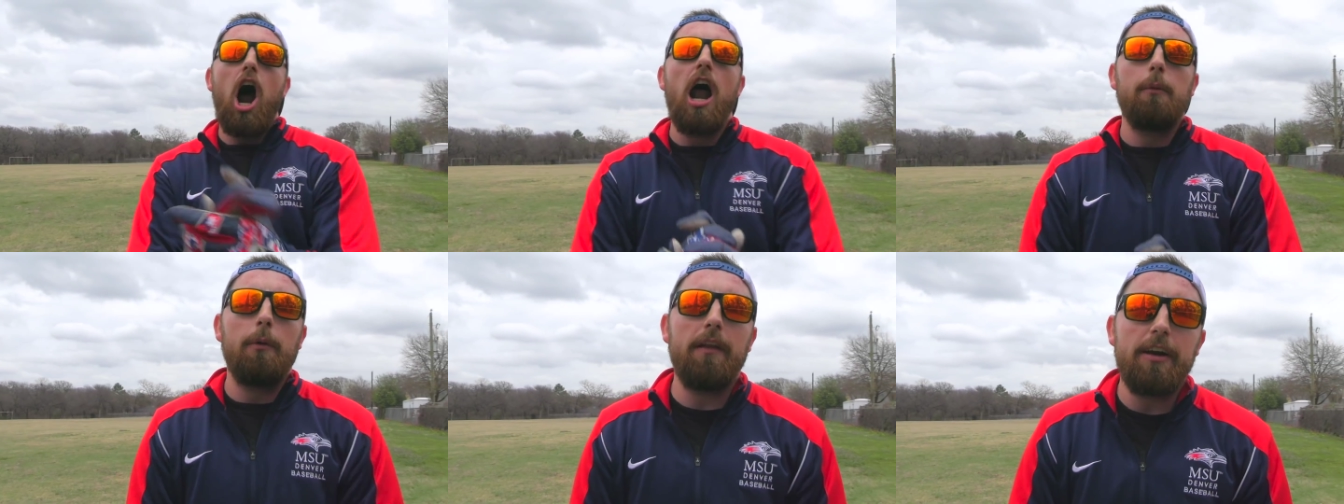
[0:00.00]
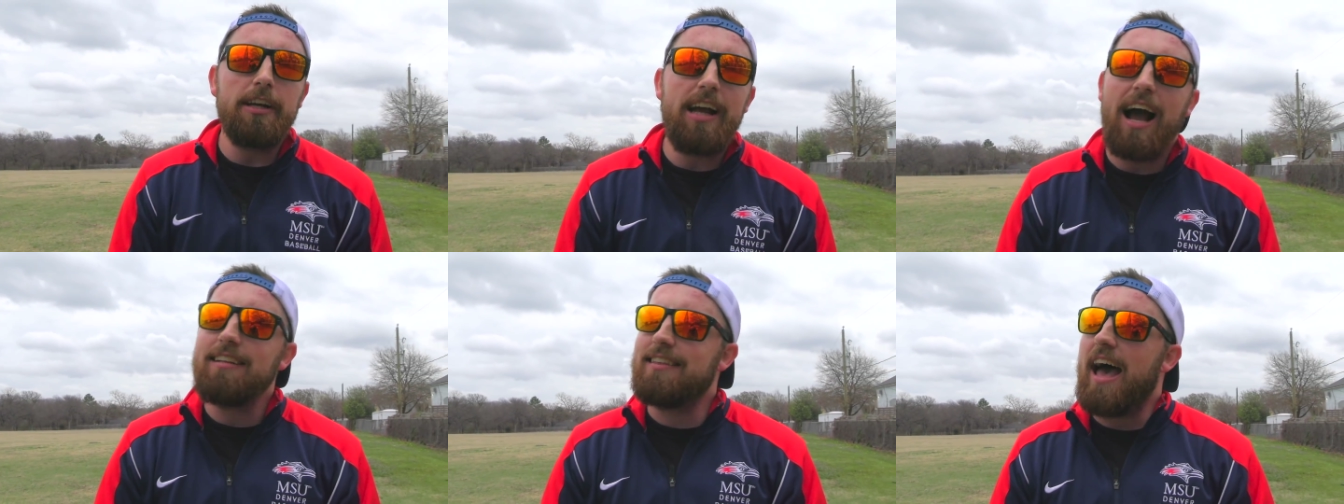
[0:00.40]
right, well there
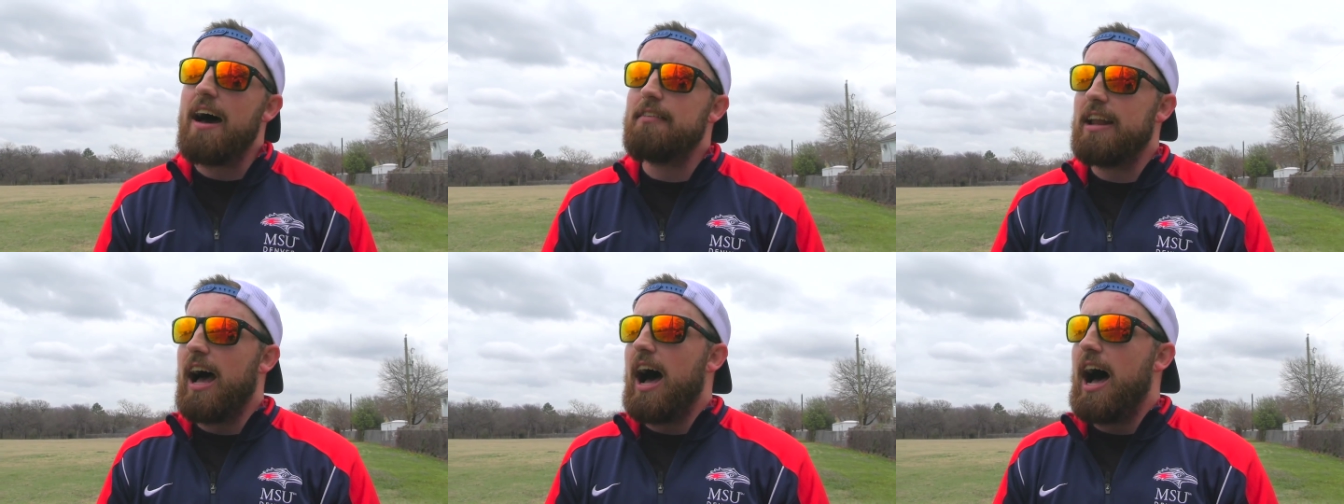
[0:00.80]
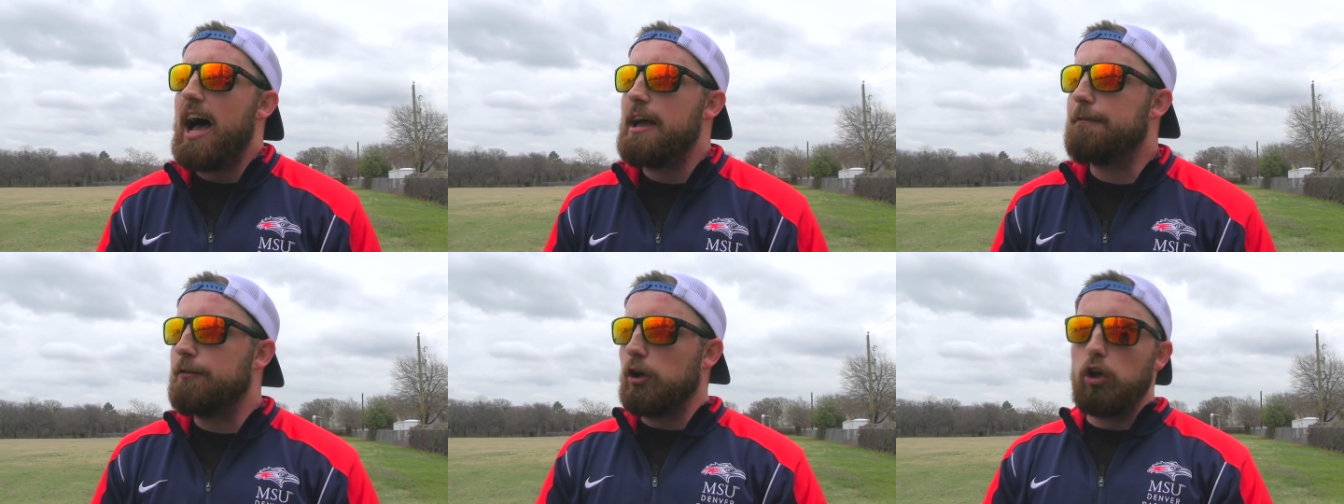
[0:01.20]
you guys have it. Uh,
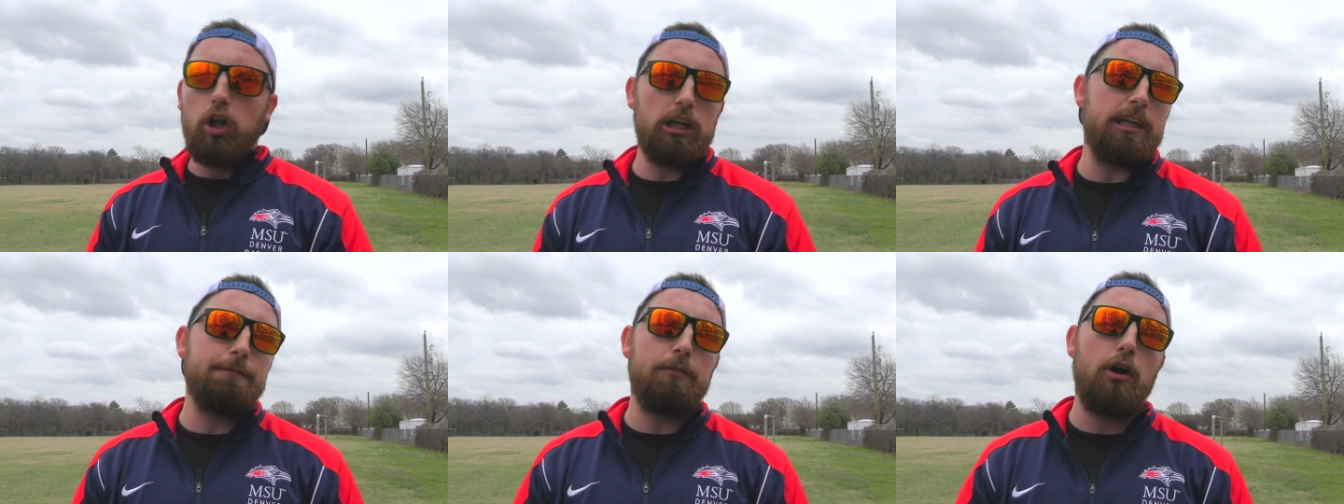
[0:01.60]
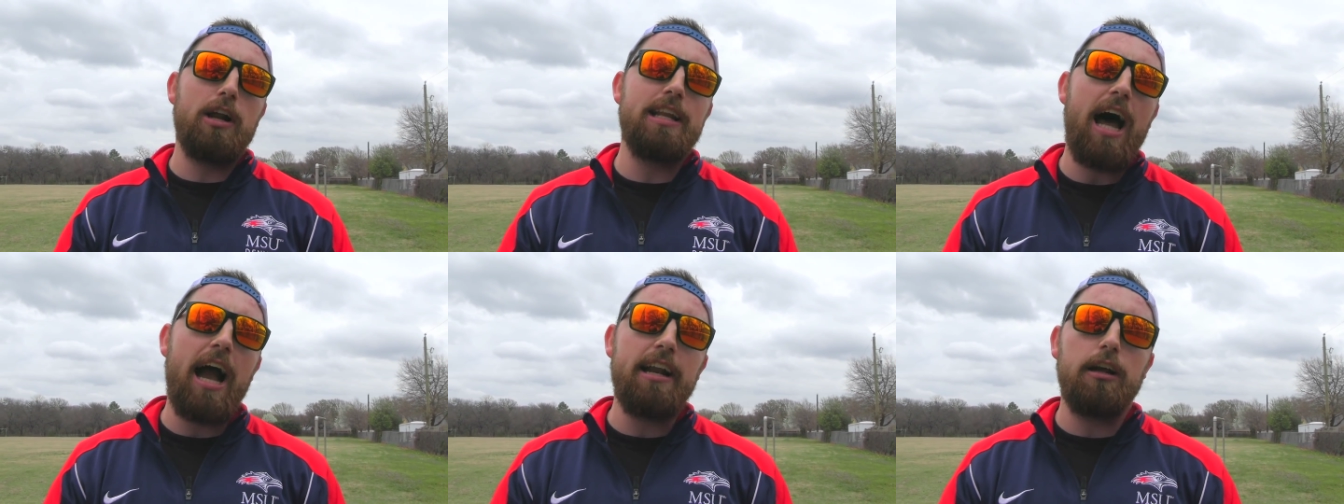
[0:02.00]
if you're looking for a
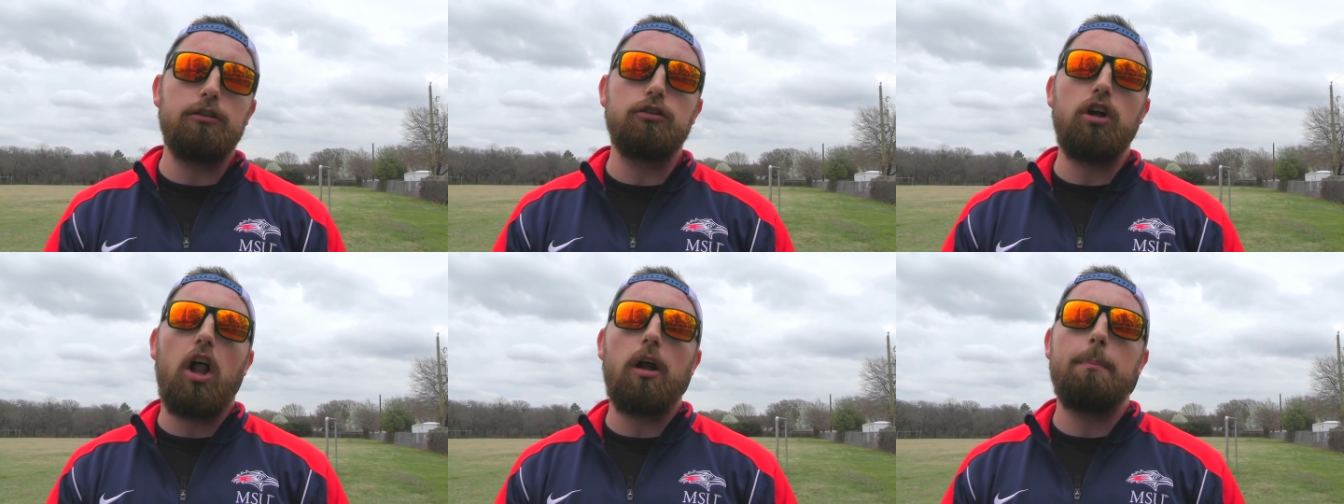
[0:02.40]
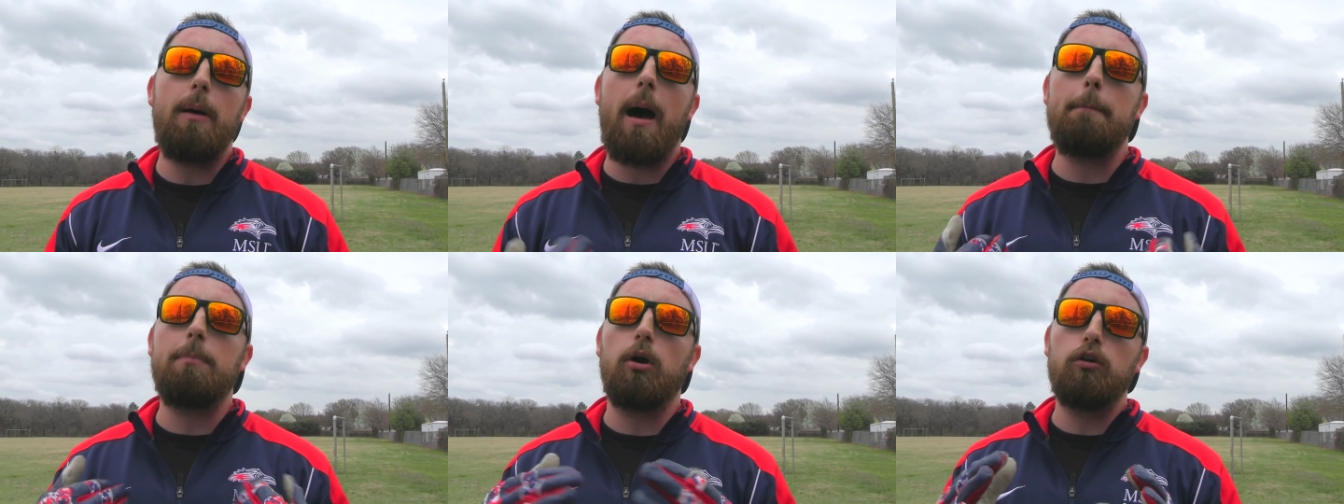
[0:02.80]
$900
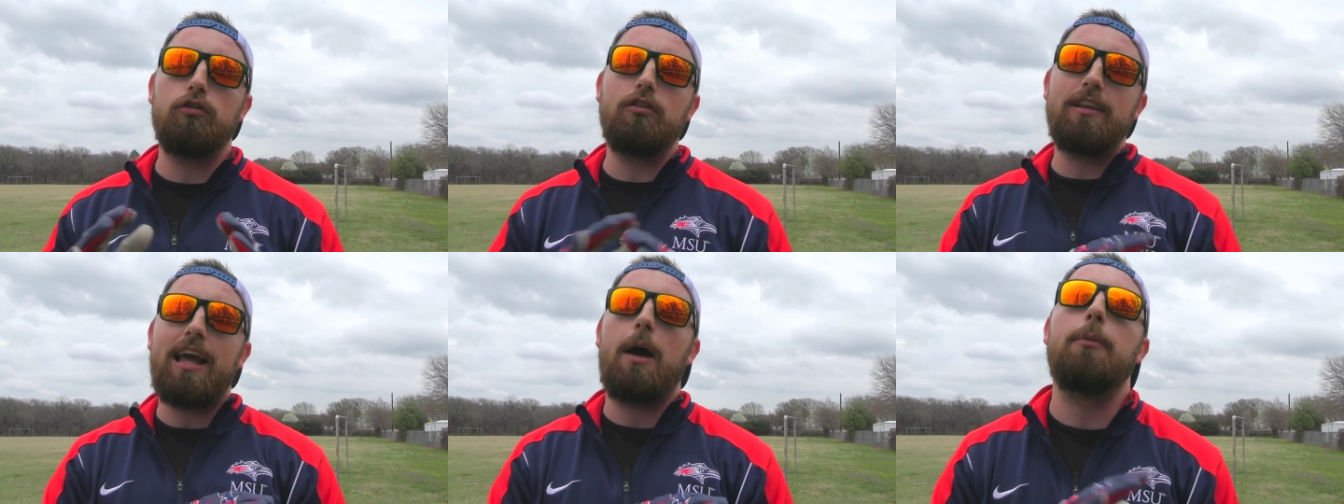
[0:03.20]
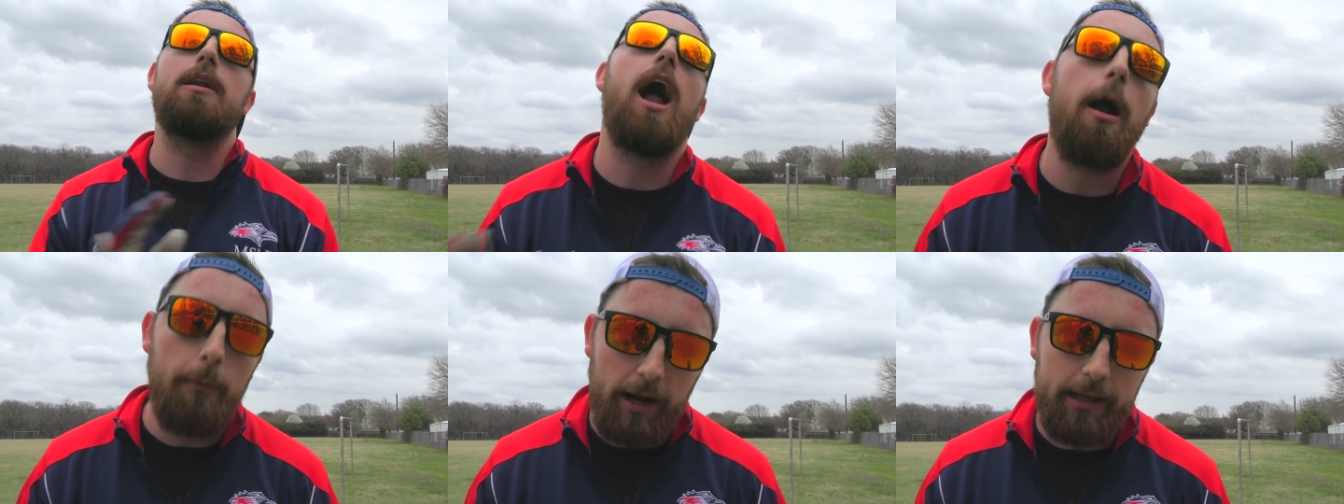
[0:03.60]
bat, personally, I would
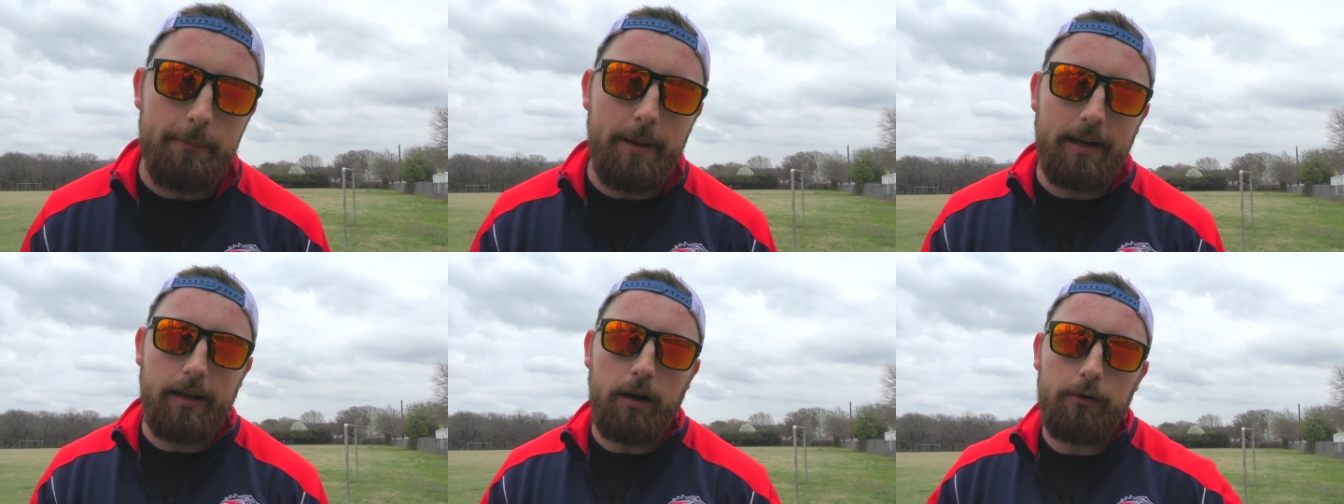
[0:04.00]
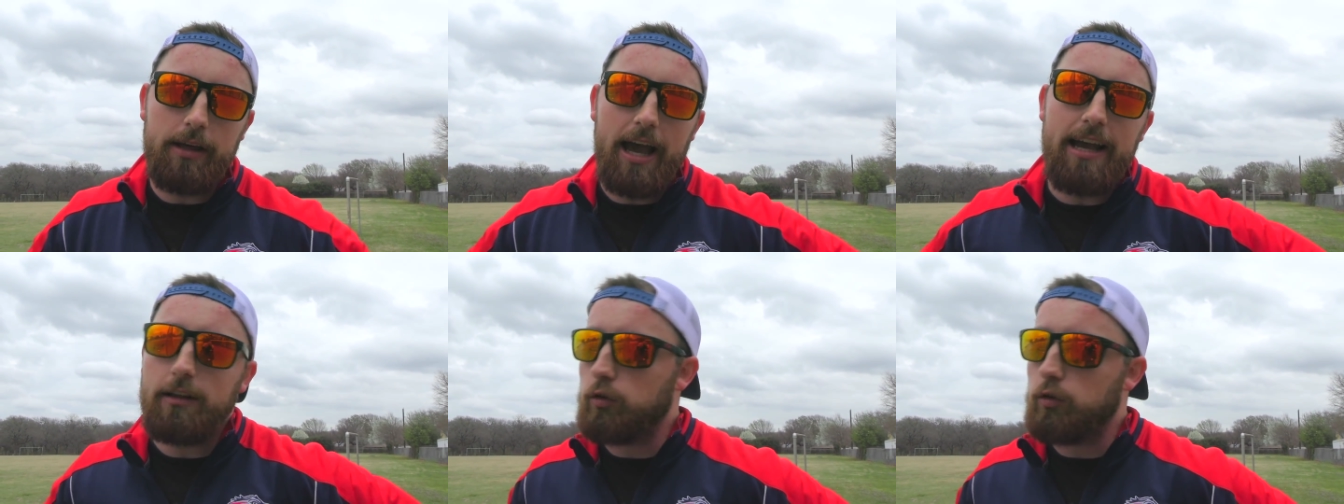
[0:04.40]
not recommend it, okay?